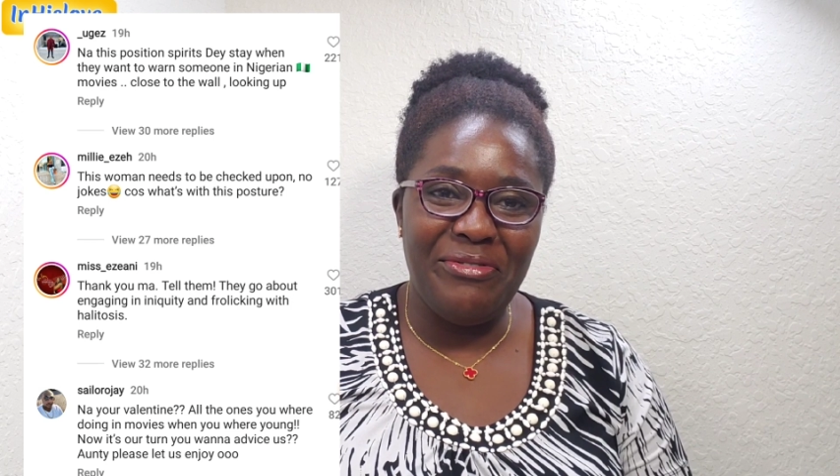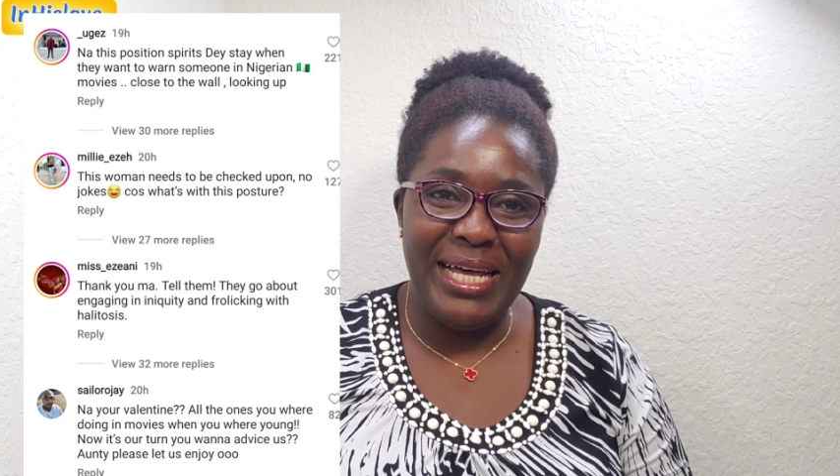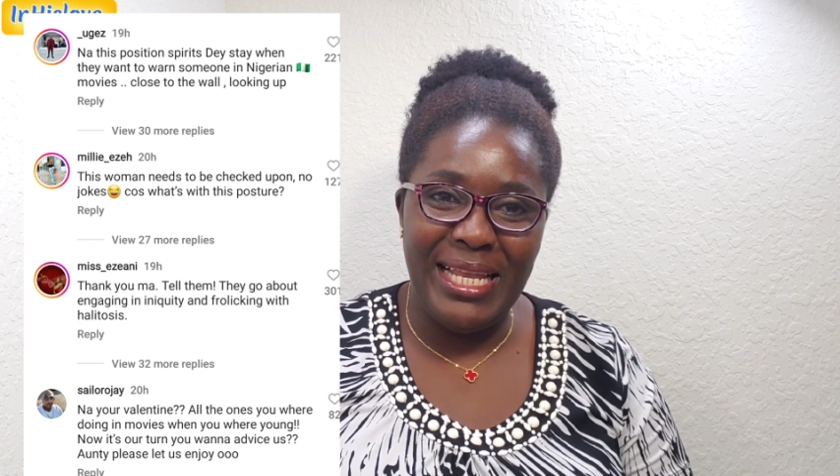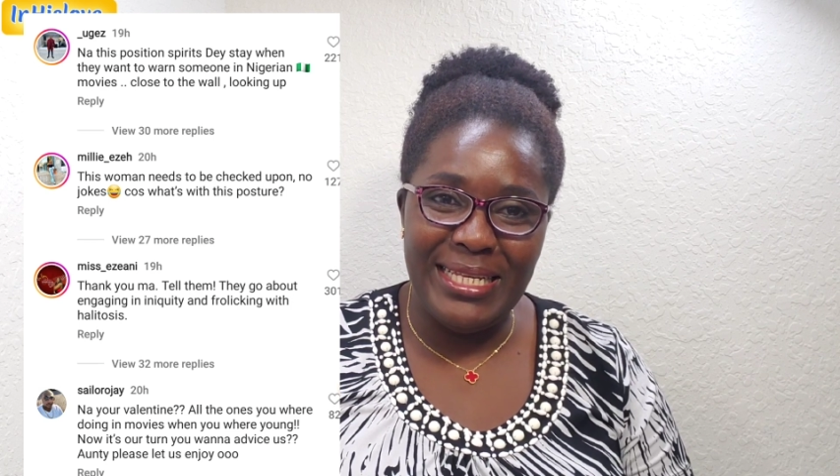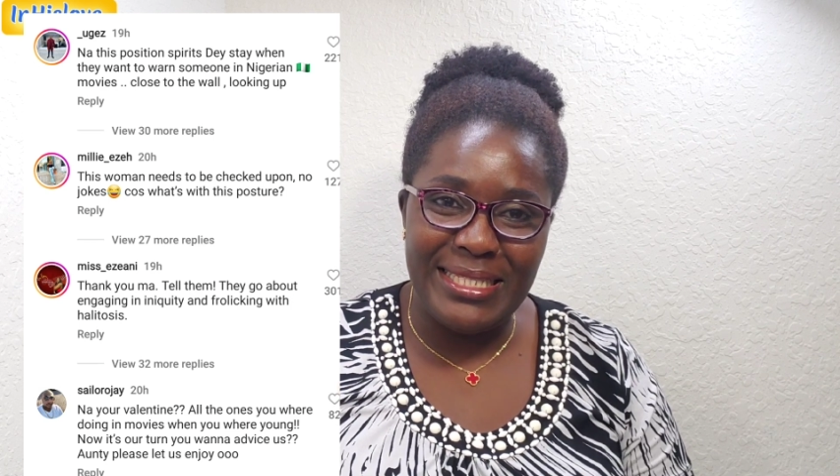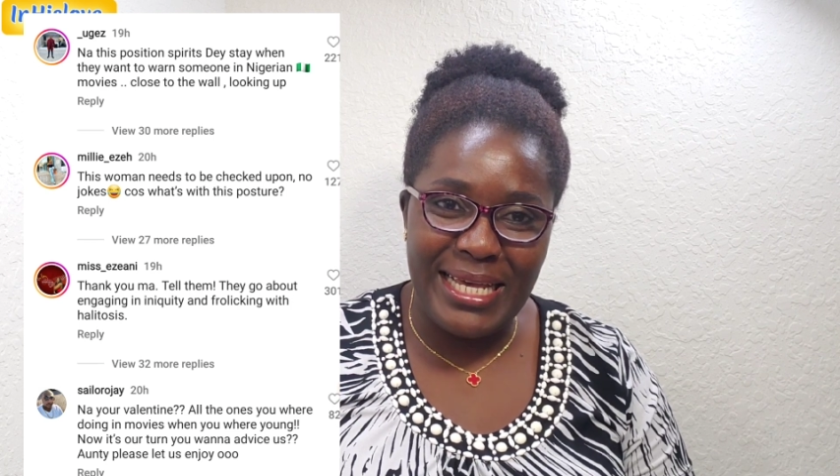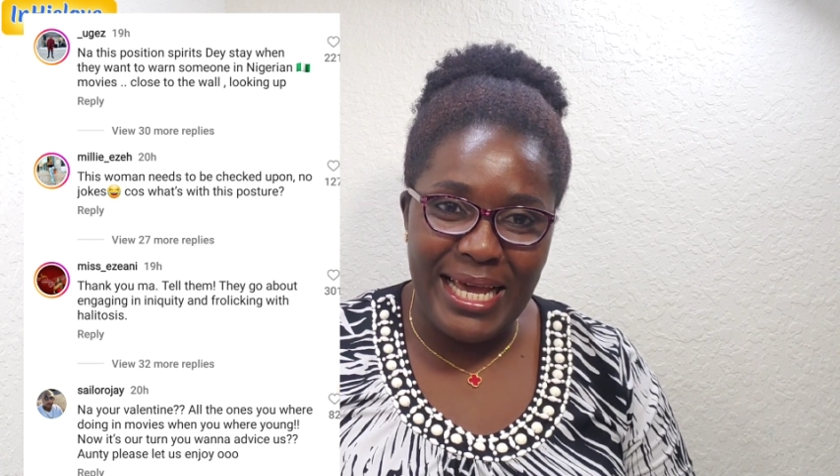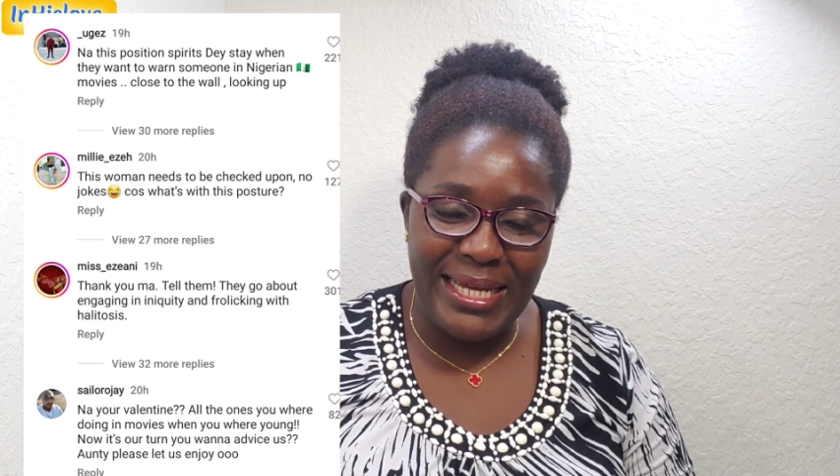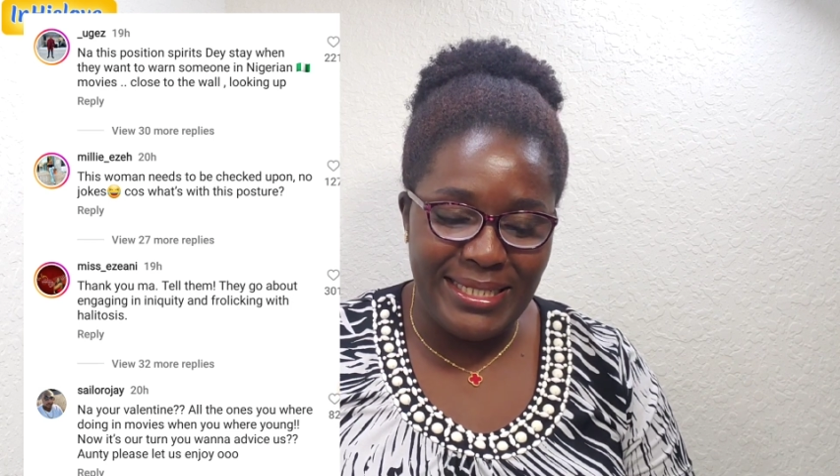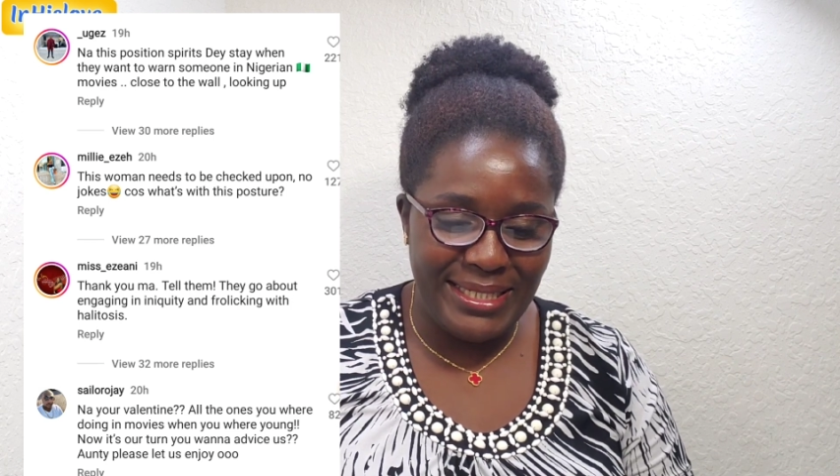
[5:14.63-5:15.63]

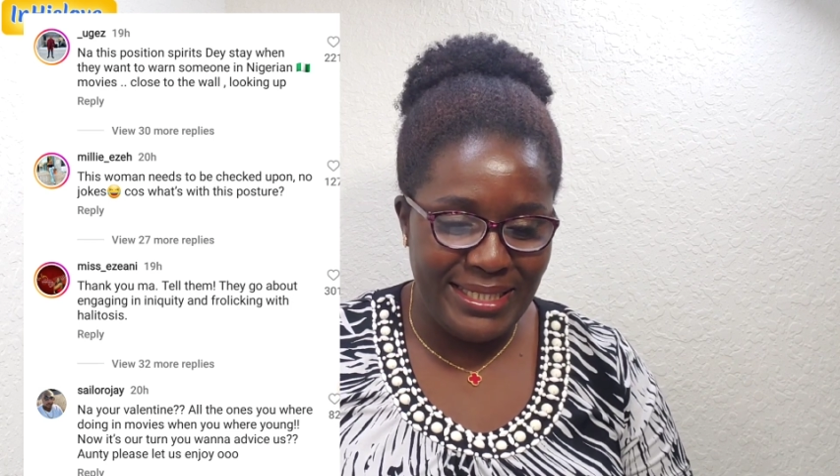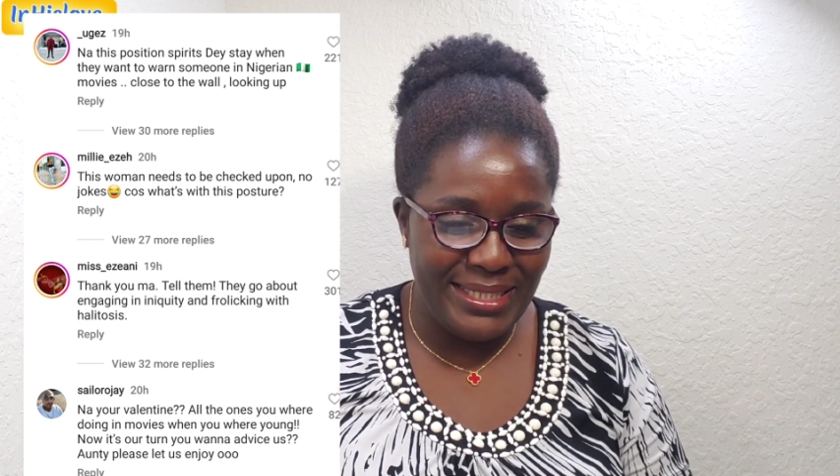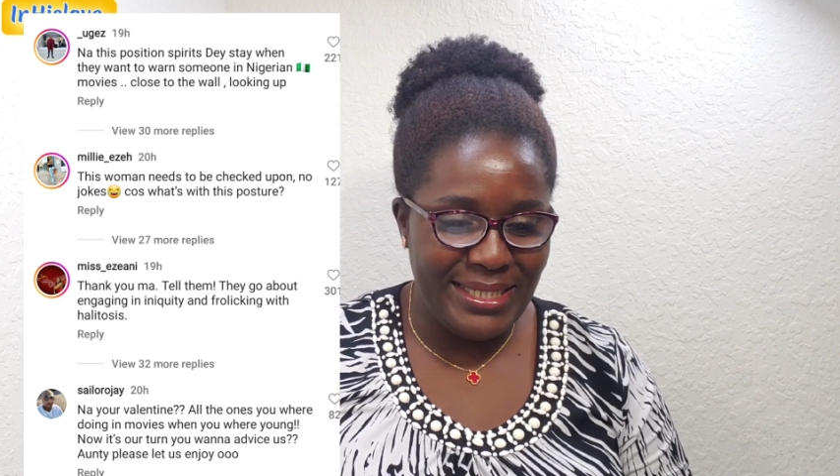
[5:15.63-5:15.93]
Valentine,